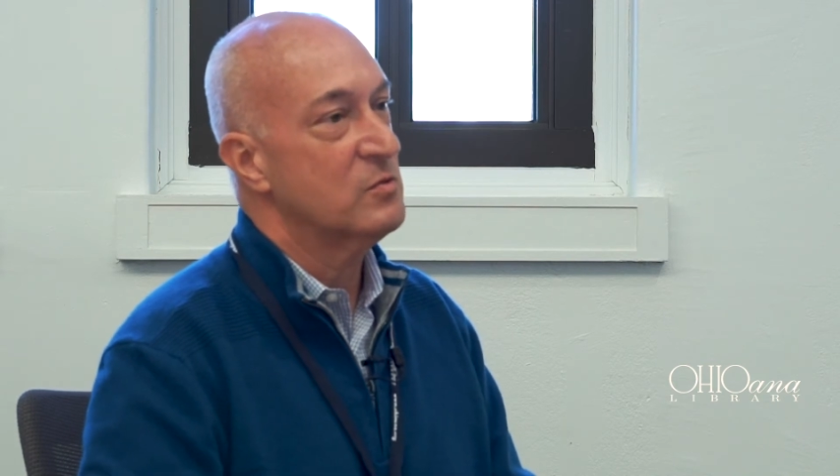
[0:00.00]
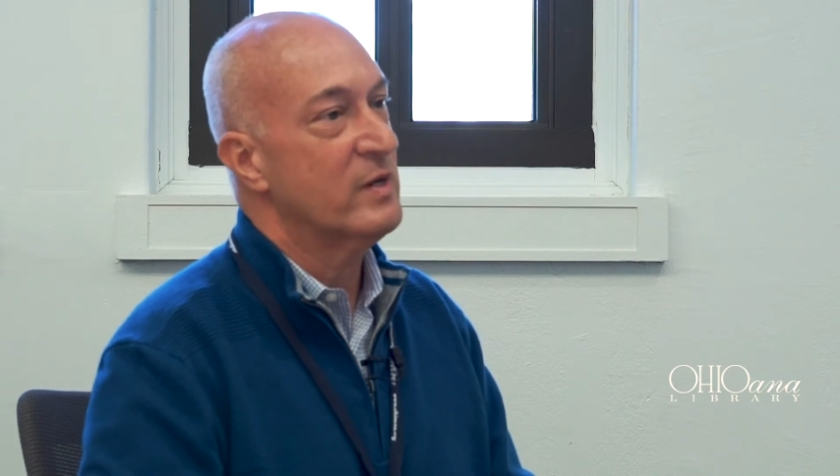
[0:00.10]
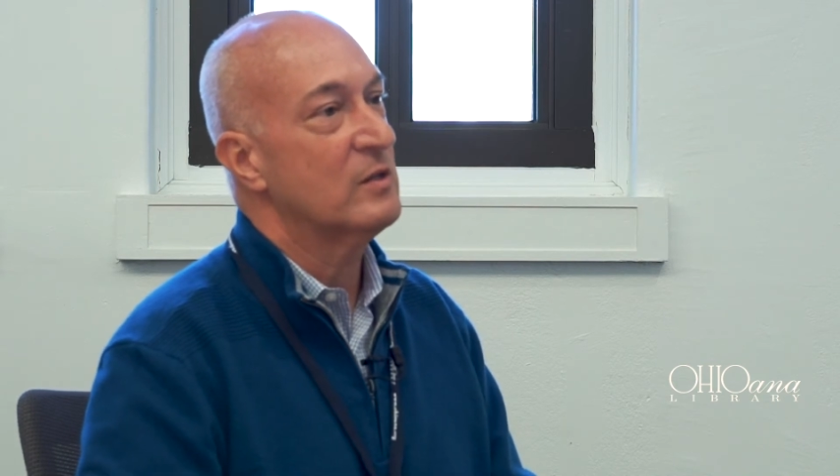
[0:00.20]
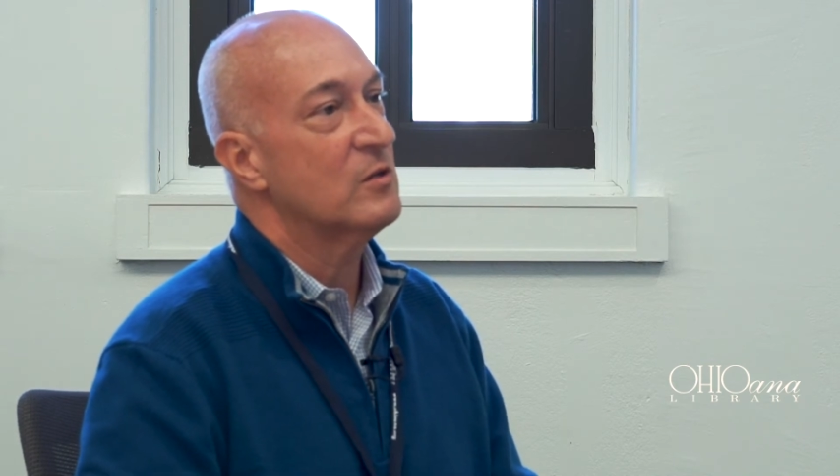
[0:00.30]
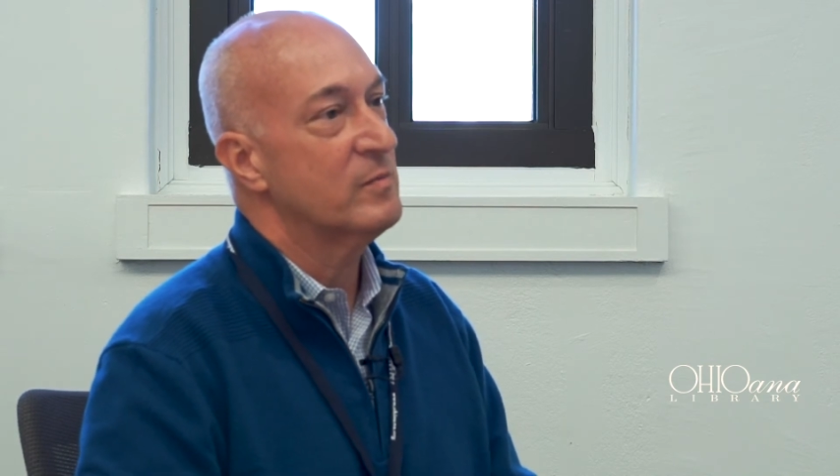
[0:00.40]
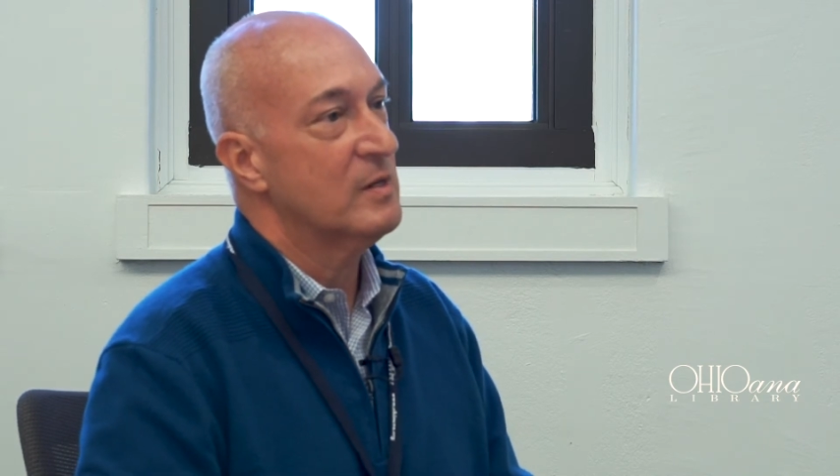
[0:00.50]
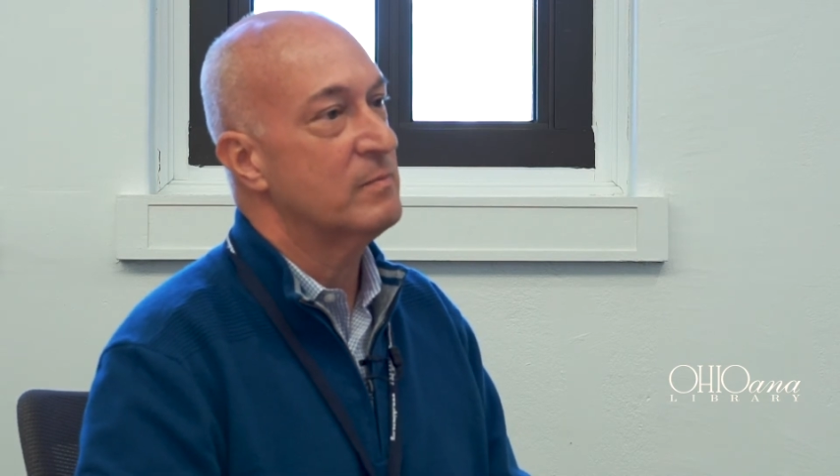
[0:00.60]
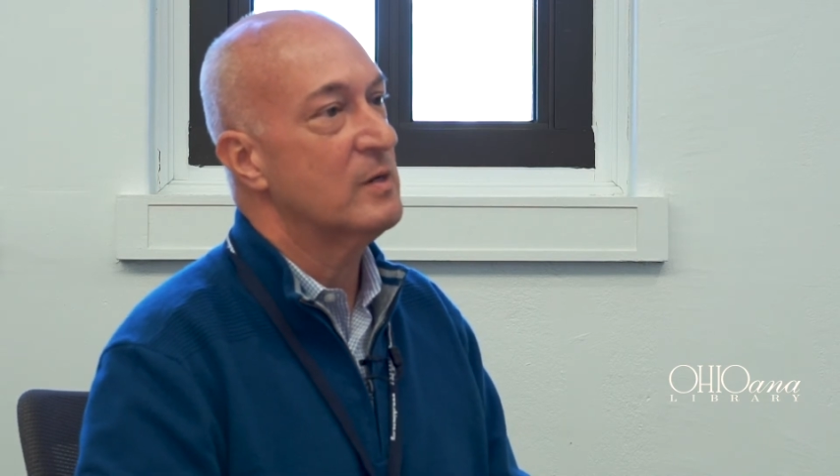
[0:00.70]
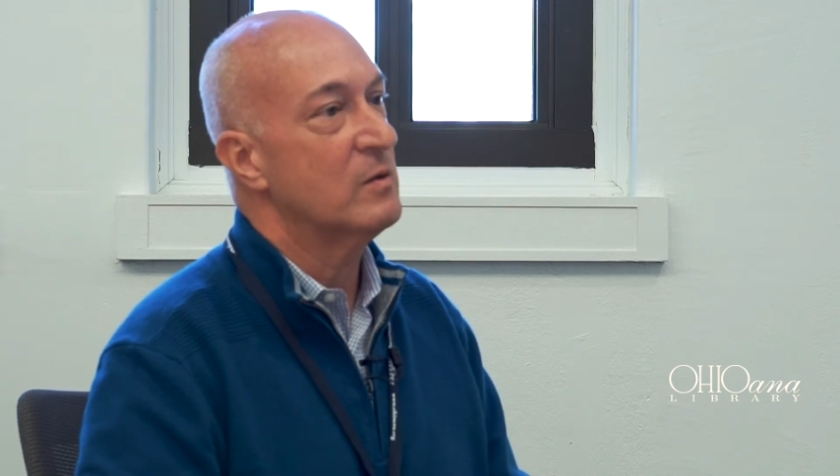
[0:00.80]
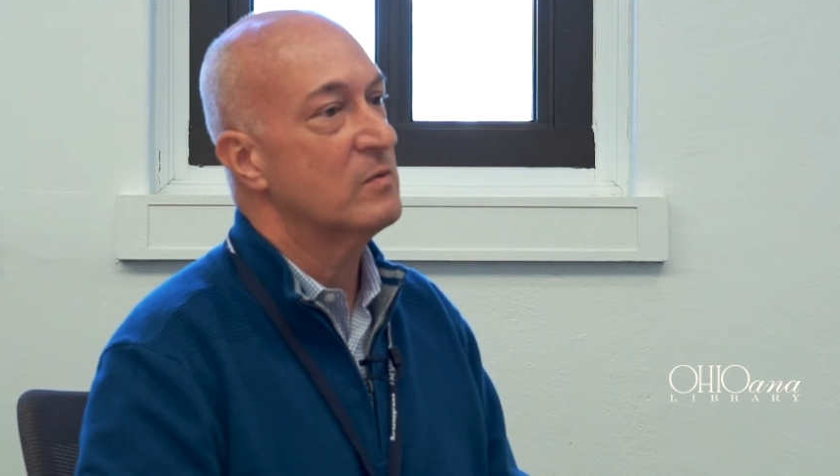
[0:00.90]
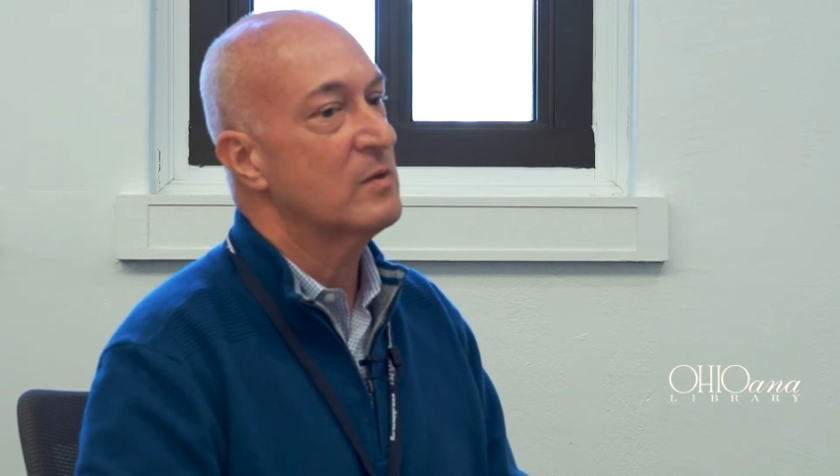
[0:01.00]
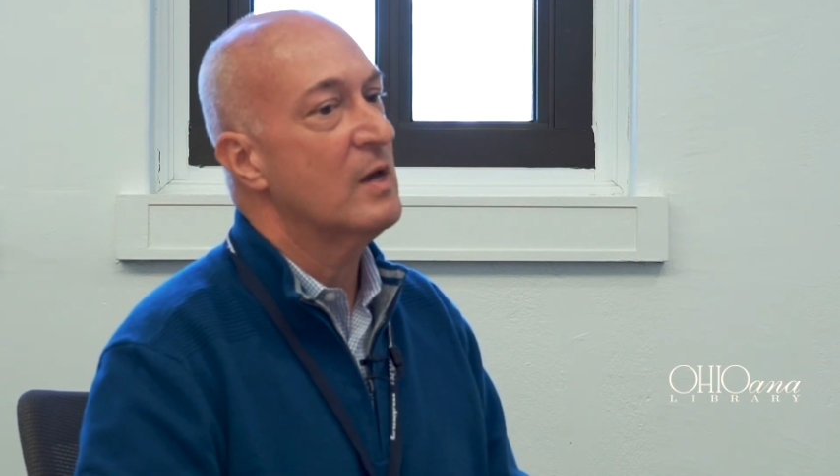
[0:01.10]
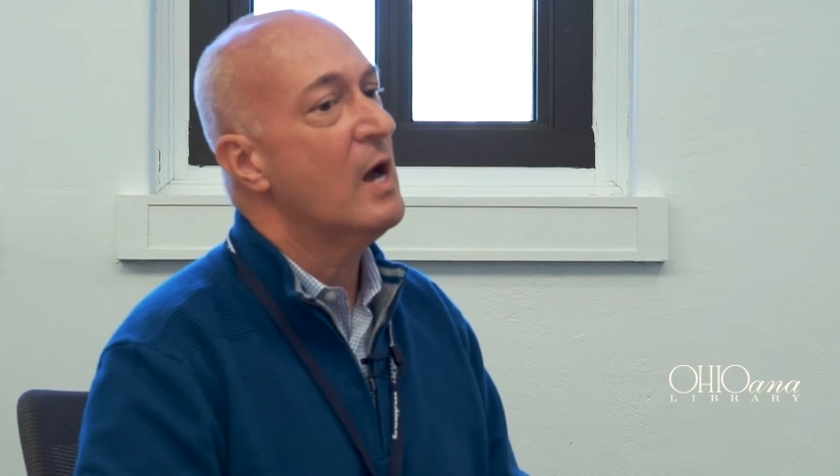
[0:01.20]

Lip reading: doing a little bit of both.